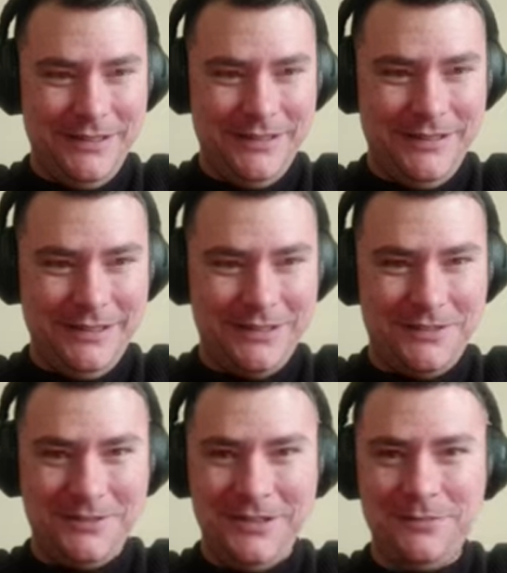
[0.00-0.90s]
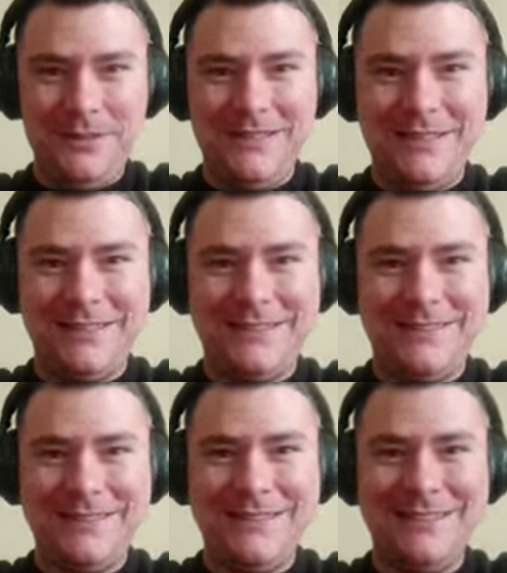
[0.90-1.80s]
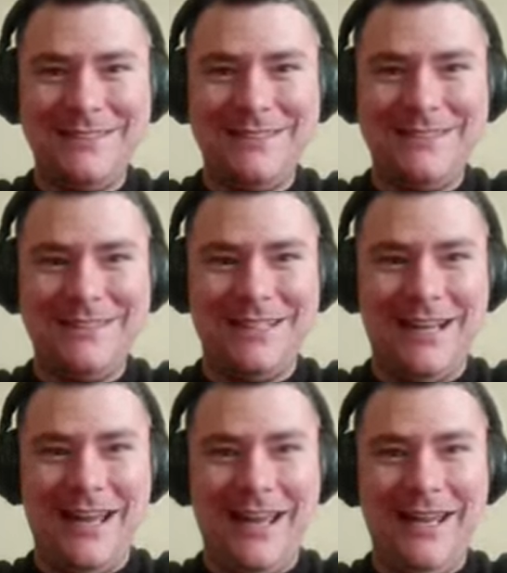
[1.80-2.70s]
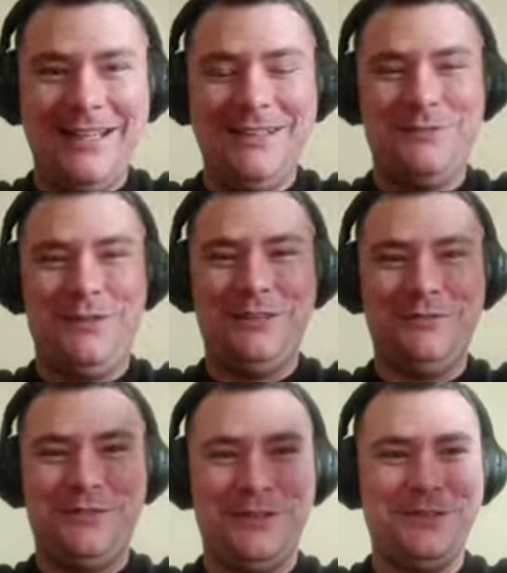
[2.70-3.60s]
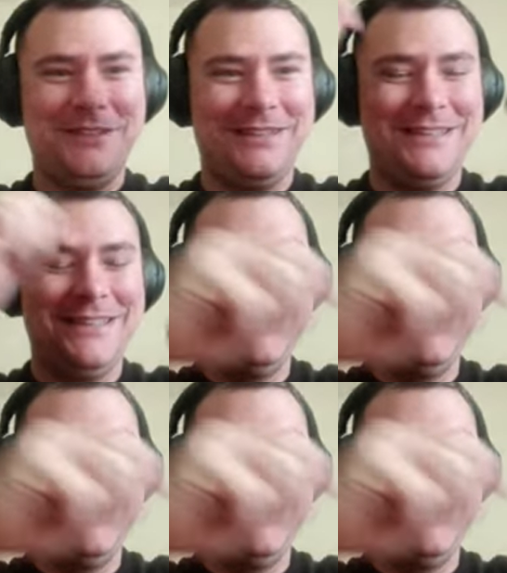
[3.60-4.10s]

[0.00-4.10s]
another three mythics, and one frozen.